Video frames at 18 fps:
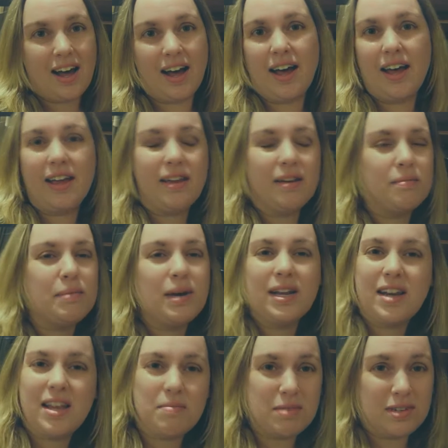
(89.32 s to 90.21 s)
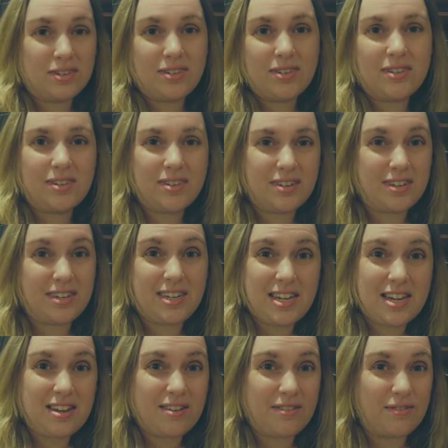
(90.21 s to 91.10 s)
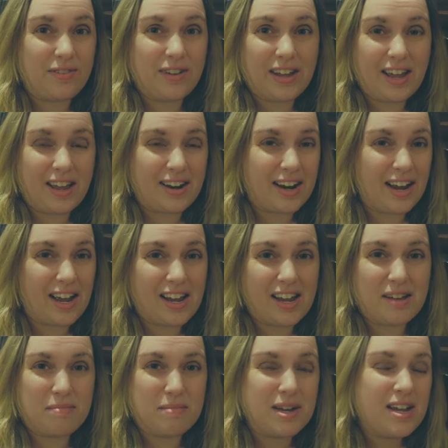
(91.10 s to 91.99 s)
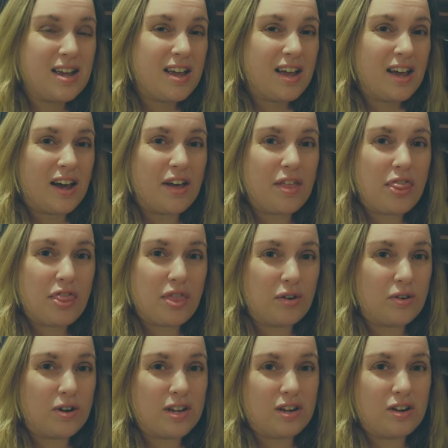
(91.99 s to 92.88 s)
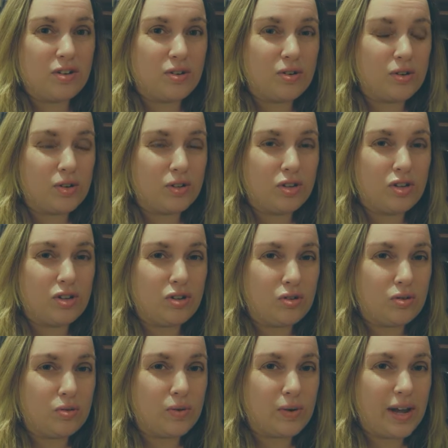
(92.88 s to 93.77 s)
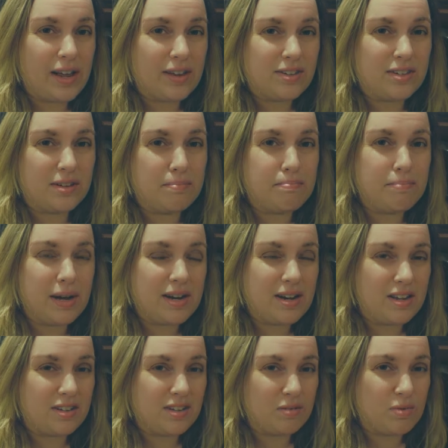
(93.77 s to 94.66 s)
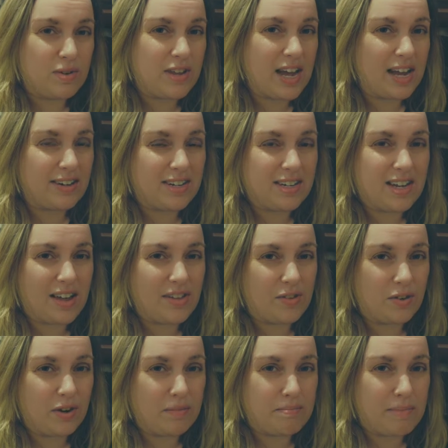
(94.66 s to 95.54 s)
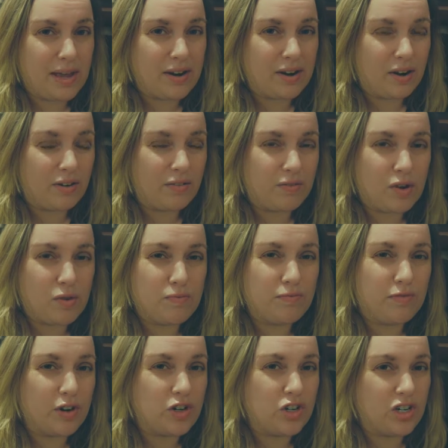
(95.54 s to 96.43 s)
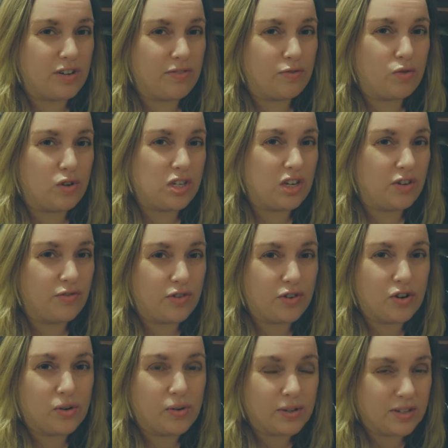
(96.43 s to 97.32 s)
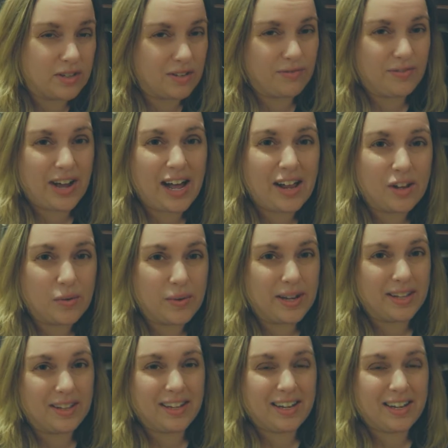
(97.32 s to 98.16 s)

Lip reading: hi, my name is Steve, and I'm a 30-year-old who has some buddies, and we got together and made our own version of Christopher Nolan's The Following.